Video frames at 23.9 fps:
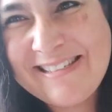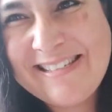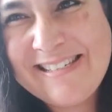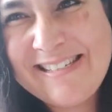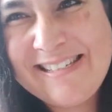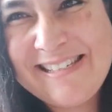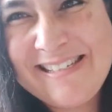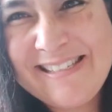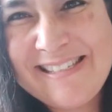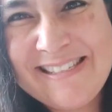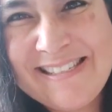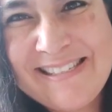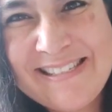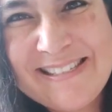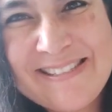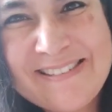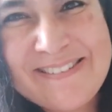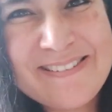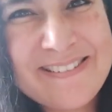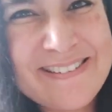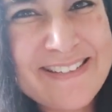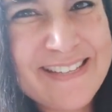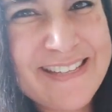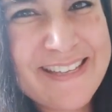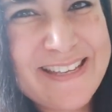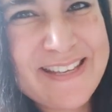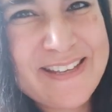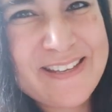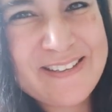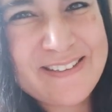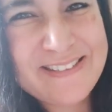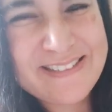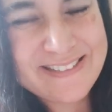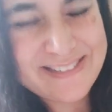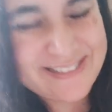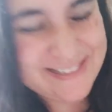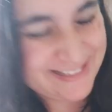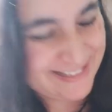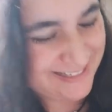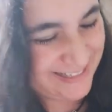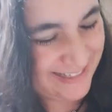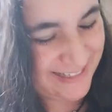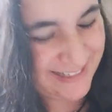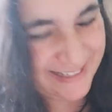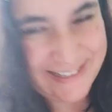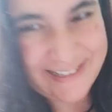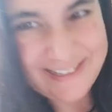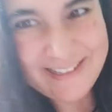She's so
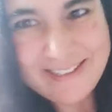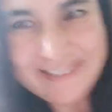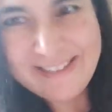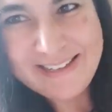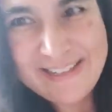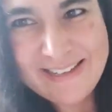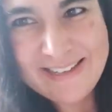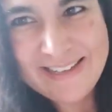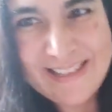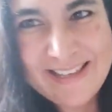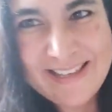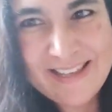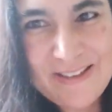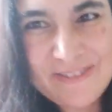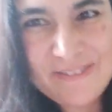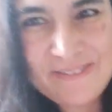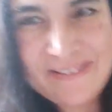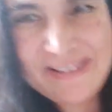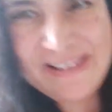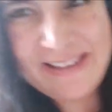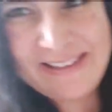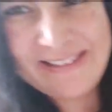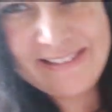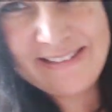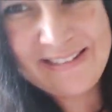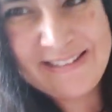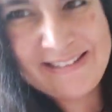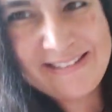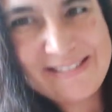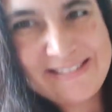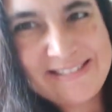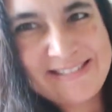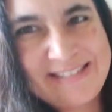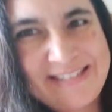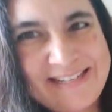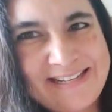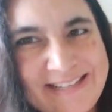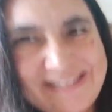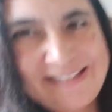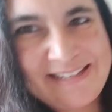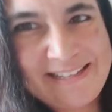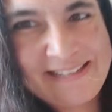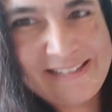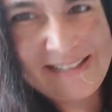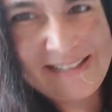cute. Okay, wait, let's see.